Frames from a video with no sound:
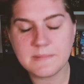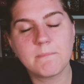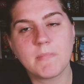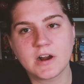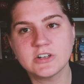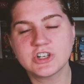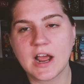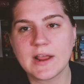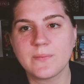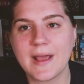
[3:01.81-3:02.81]
In March,
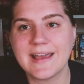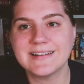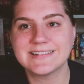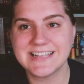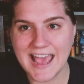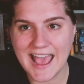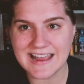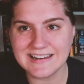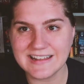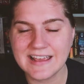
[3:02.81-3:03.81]
I read
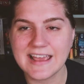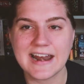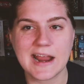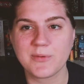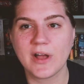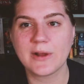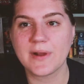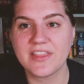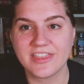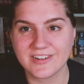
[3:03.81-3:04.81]
10. In April, I
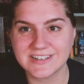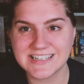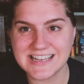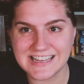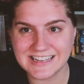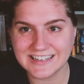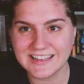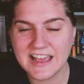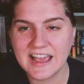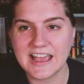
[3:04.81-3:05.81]
read 13.
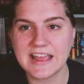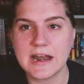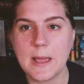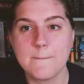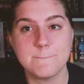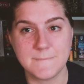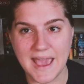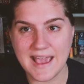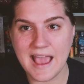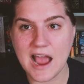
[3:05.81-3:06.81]
In
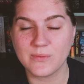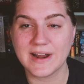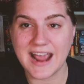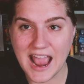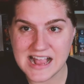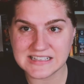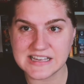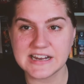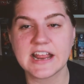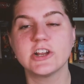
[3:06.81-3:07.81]
May, I read
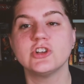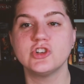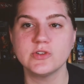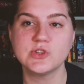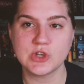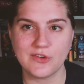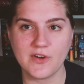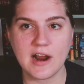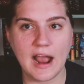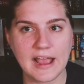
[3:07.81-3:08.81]
18. And in June so
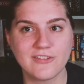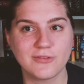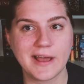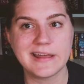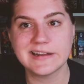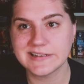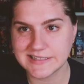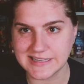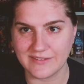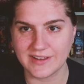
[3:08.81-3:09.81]
far, I have read
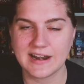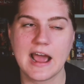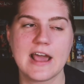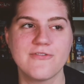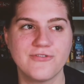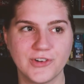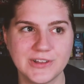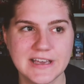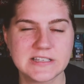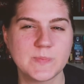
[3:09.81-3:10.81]
7. I
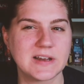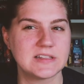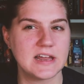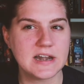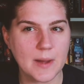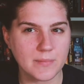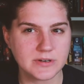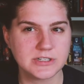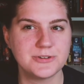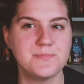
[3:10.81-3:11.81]
fully expect that
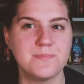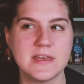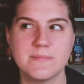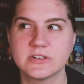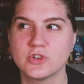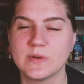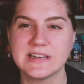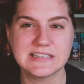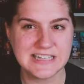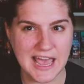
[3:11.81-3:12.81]
number to be
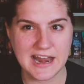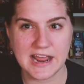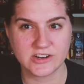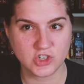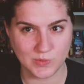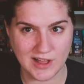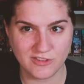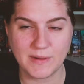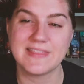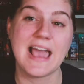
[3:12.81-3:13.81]
between 10 and
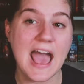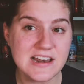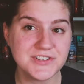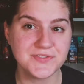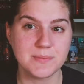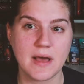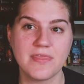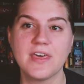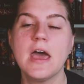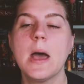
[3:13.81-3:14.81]
12 by the end of the
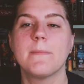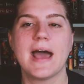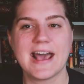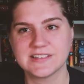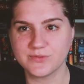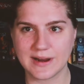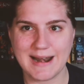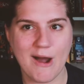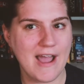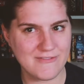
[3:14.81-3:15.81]
month. But as of right
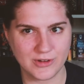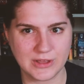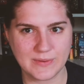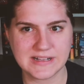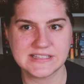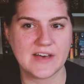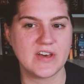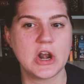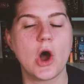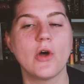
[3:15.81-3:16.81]
now, I've only read
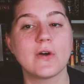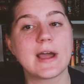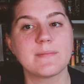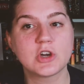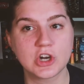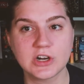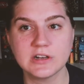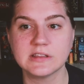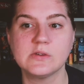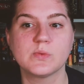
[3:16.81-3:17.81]
7, although I'm
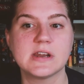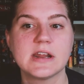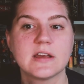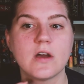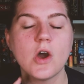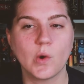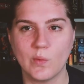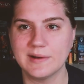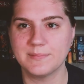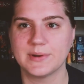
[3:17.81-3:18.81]
currently reading
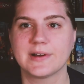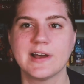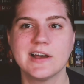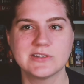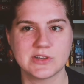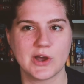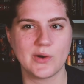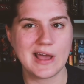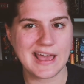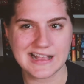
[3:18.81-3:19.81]
1 book.
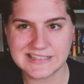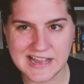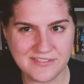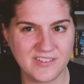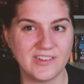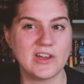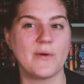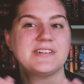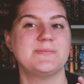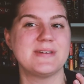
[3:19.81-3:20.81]
So it's definitely
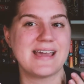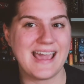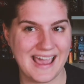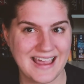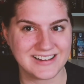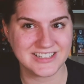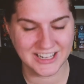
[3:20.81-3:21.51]
going to be 8.